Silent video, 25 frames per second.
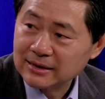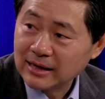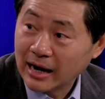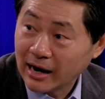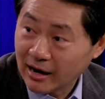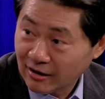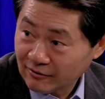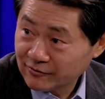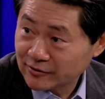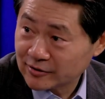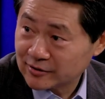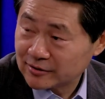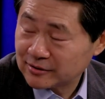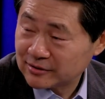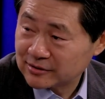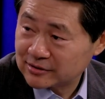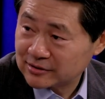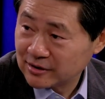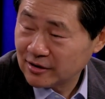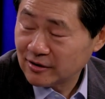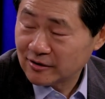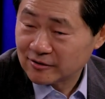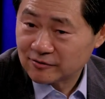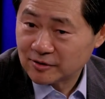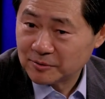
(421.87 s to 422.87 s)
Harvard
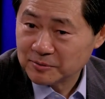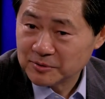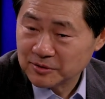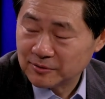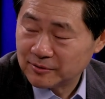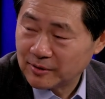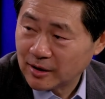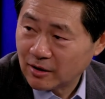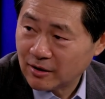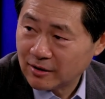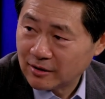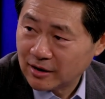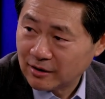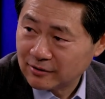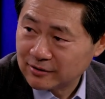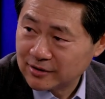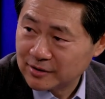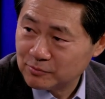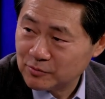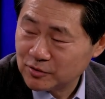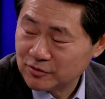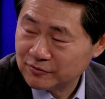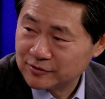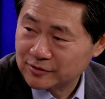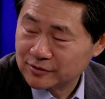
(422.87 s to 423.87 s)
itself. I mean, how they
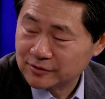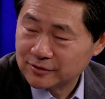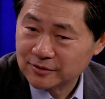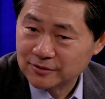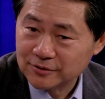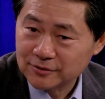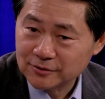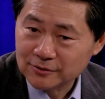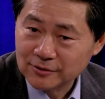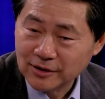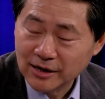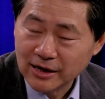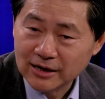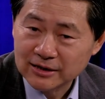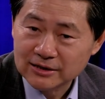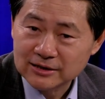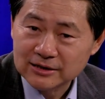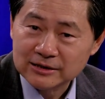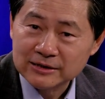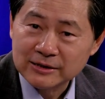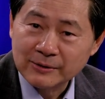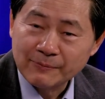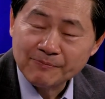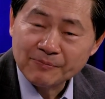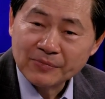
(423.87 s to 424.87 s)
moved to the
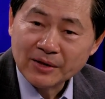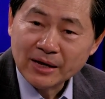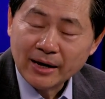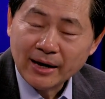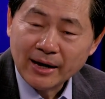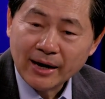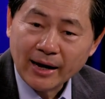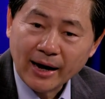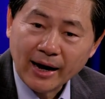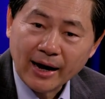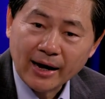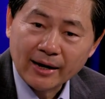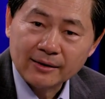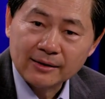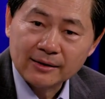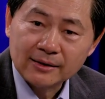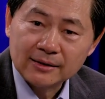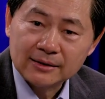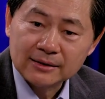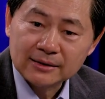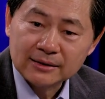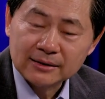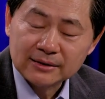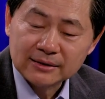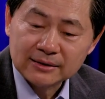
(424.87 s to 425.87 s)
U.S. And
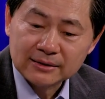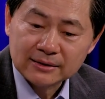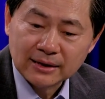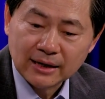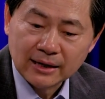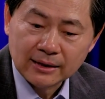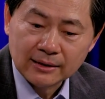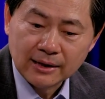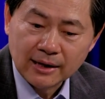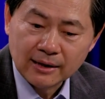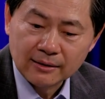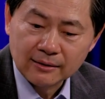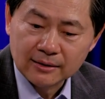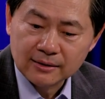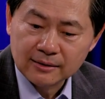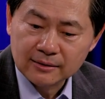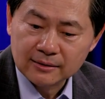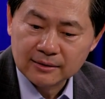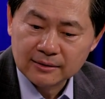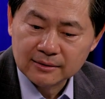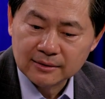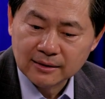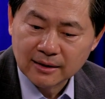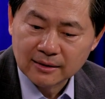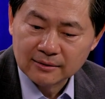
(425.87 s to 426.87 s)
then
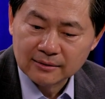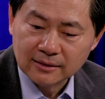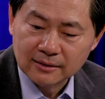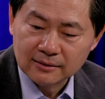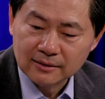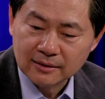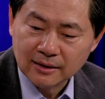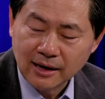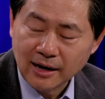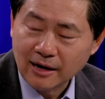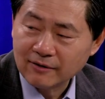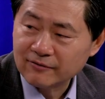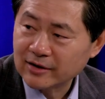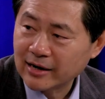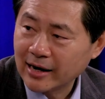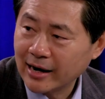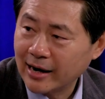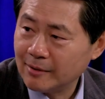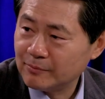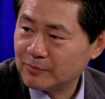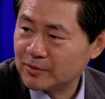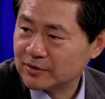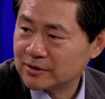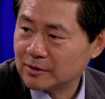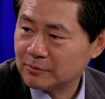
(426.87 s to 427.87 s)
the Harvard
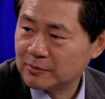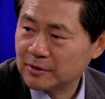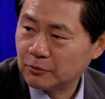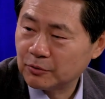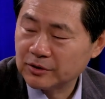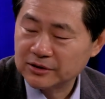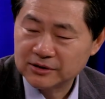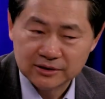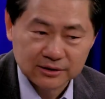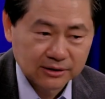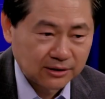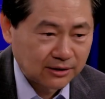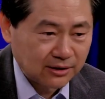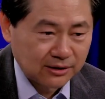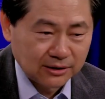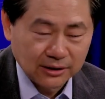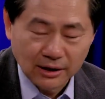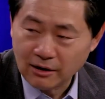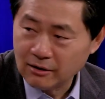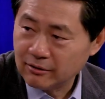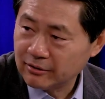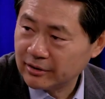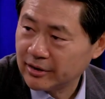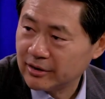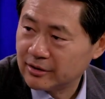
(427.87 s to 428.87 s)
campus. I mean, we see
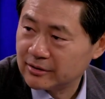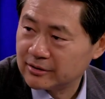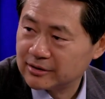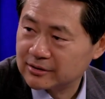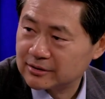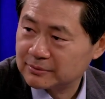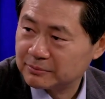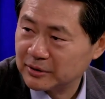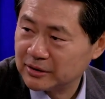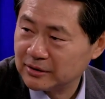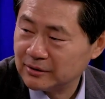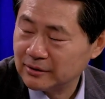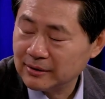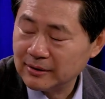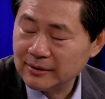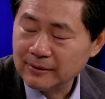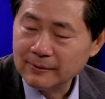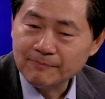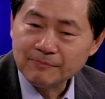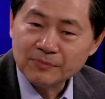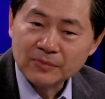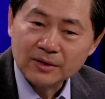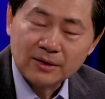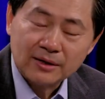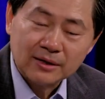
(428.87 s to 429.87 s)
now here it's been
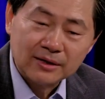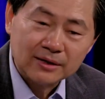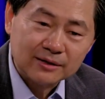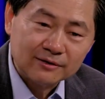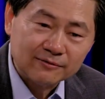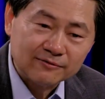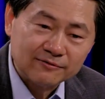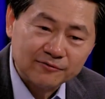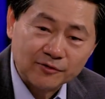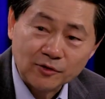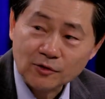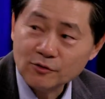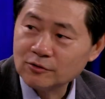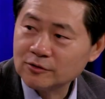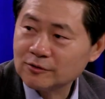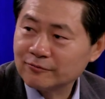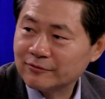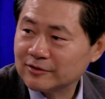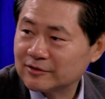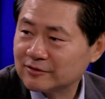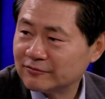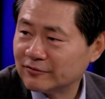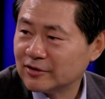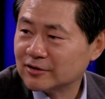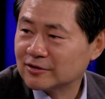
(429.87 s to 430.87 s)
filled
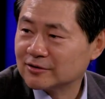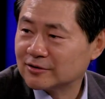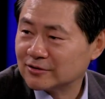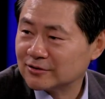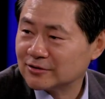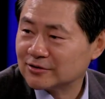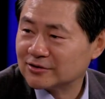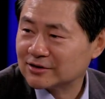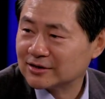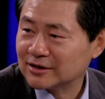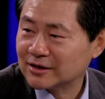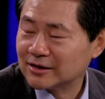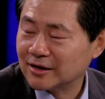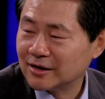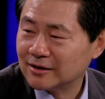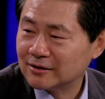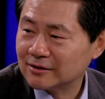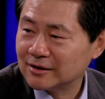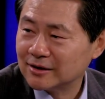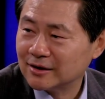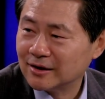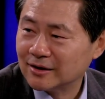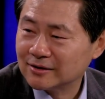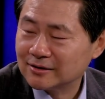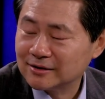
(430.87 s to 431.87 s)
with visitors on
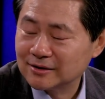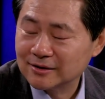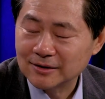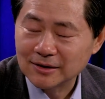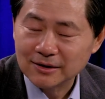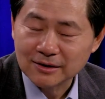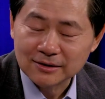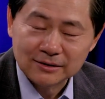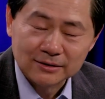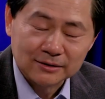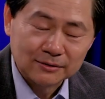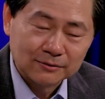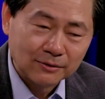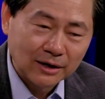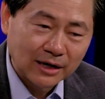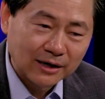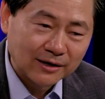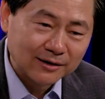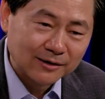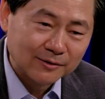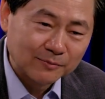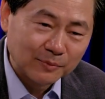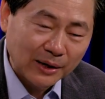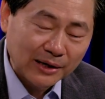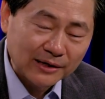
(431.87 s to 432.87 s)
the
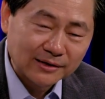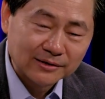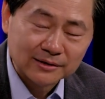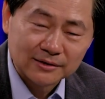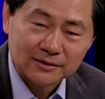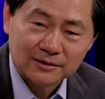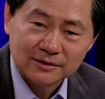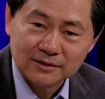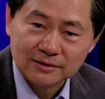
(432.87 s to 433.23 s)
regular basis.